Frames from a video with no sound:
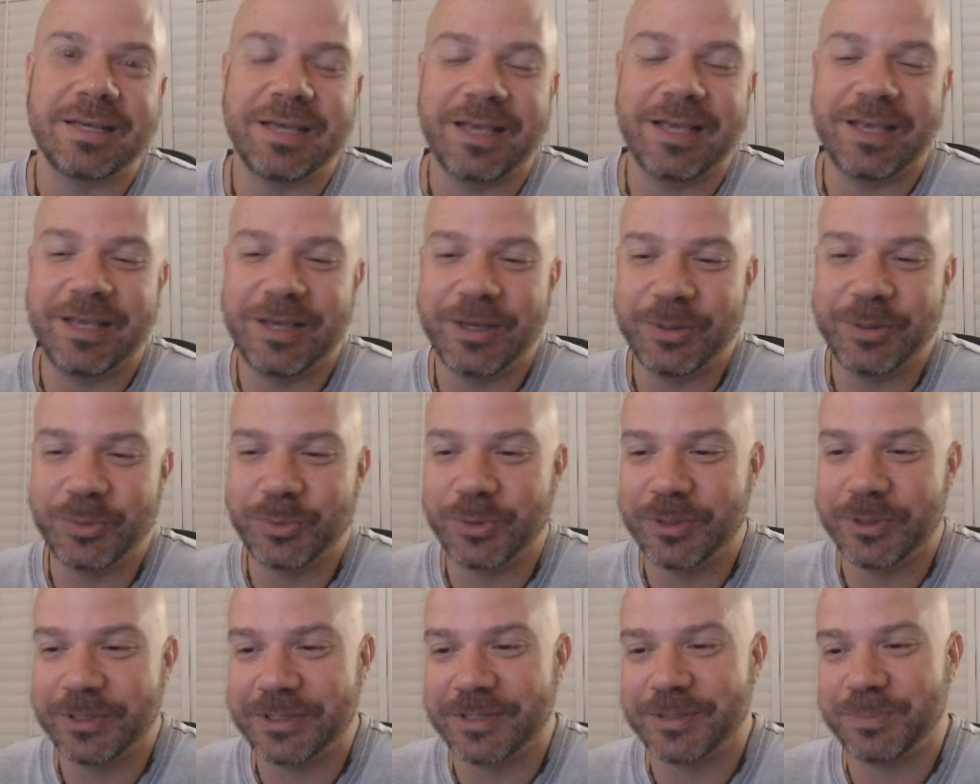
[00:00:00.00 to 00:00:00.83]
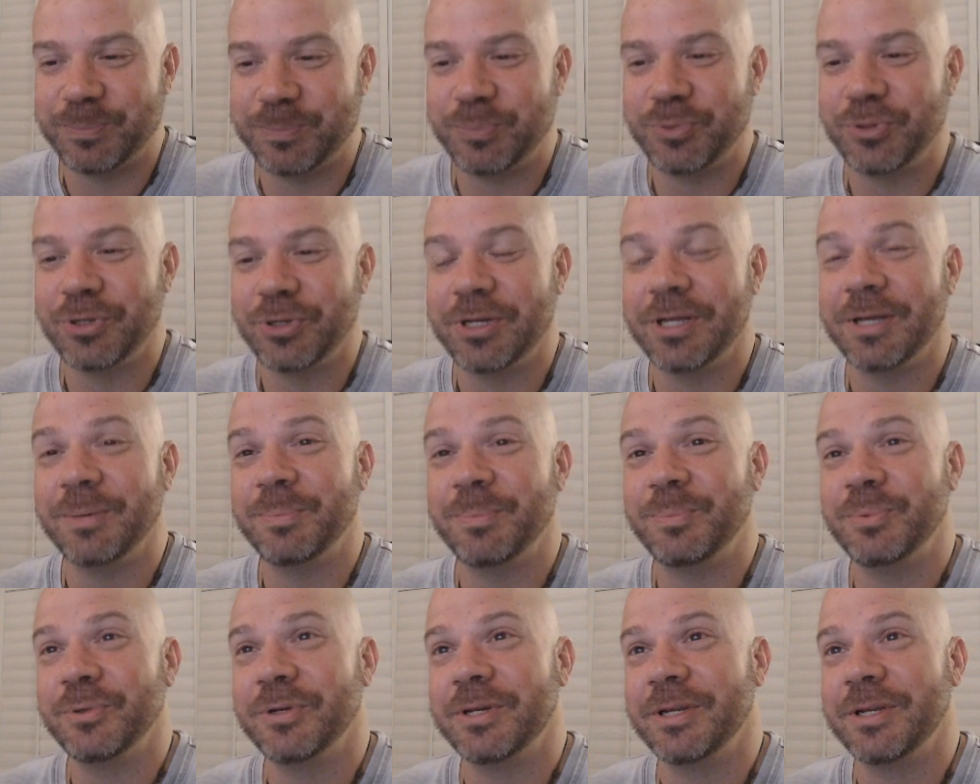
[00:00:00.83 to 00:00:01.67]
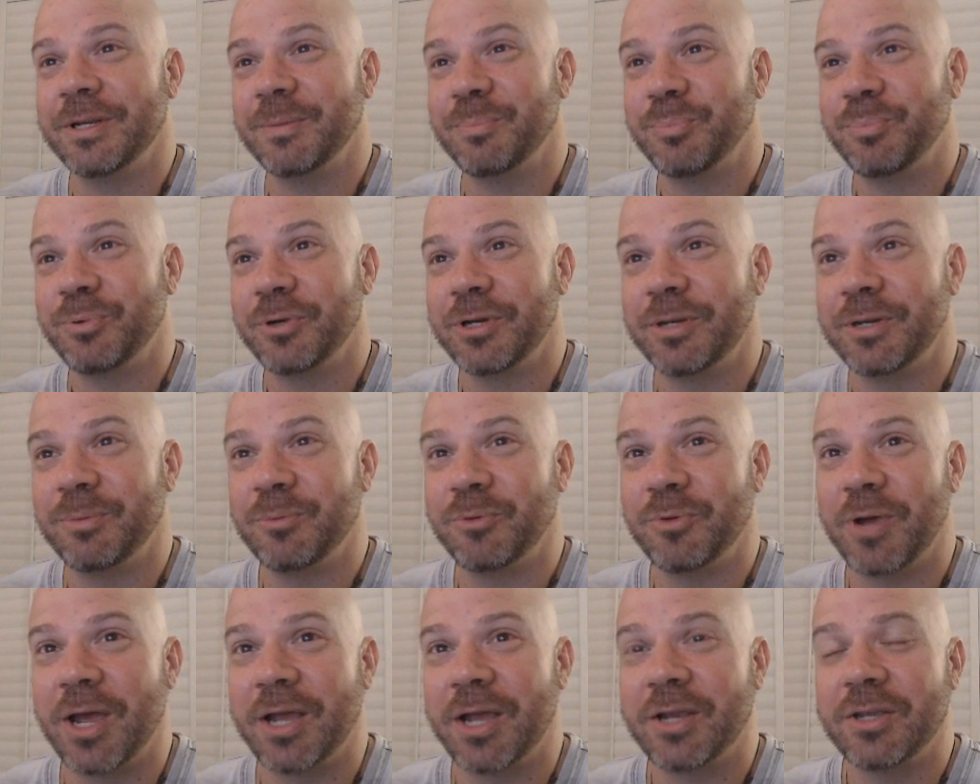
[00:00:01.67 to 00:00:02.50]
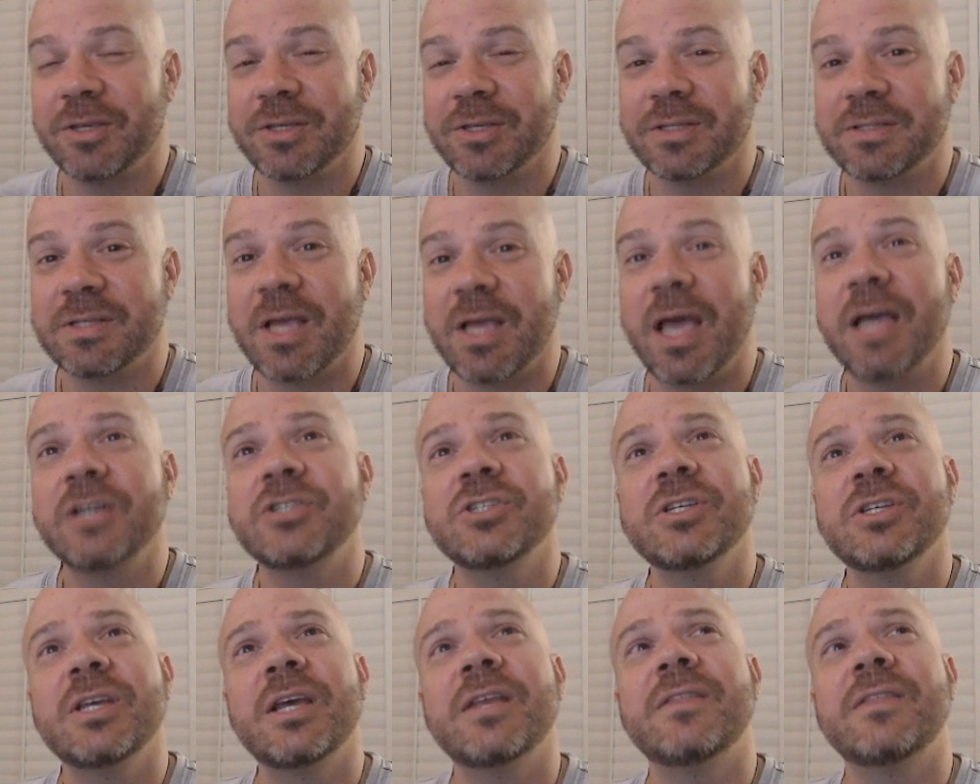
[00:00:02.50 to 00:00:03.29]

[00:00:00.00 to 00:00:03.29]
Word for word: It was pretty a pretty pretty miraculous. Actually, I think